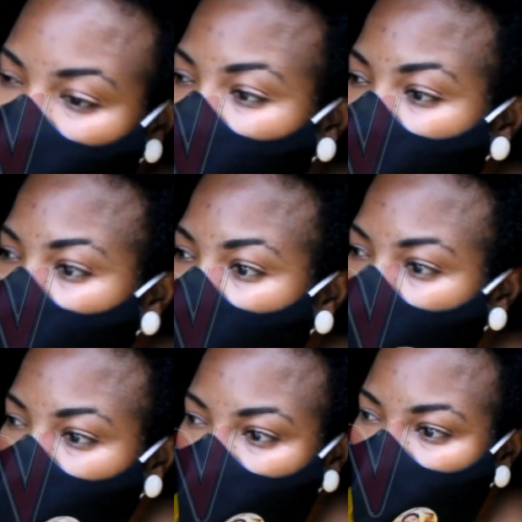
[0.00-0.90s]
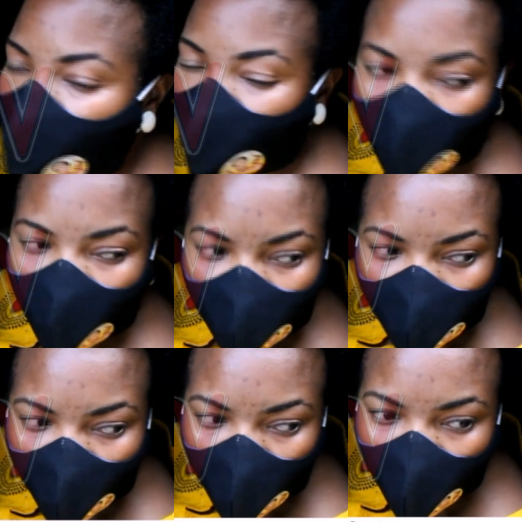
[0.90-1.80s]
Iranga, when I was still
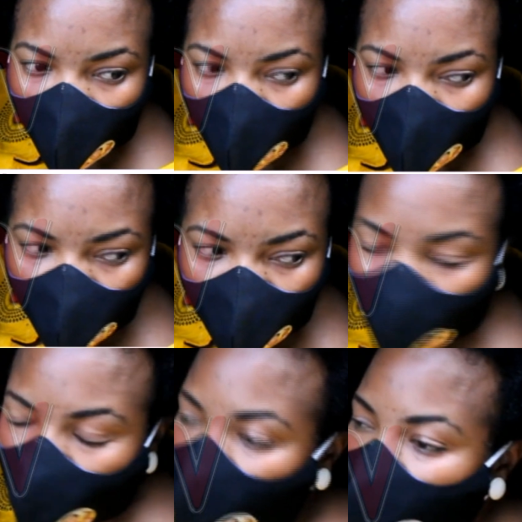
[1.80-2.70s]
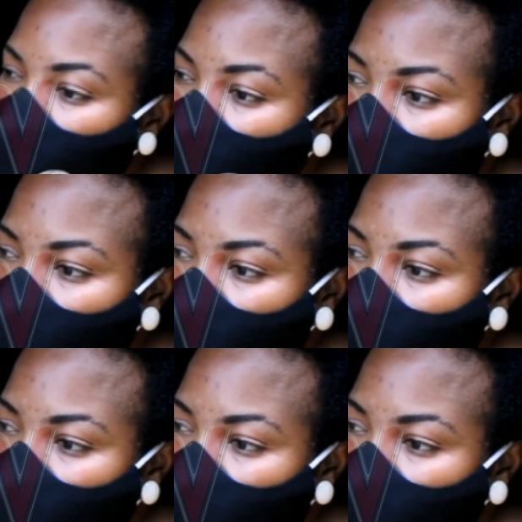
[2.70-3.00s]
somewhere going to vote, and they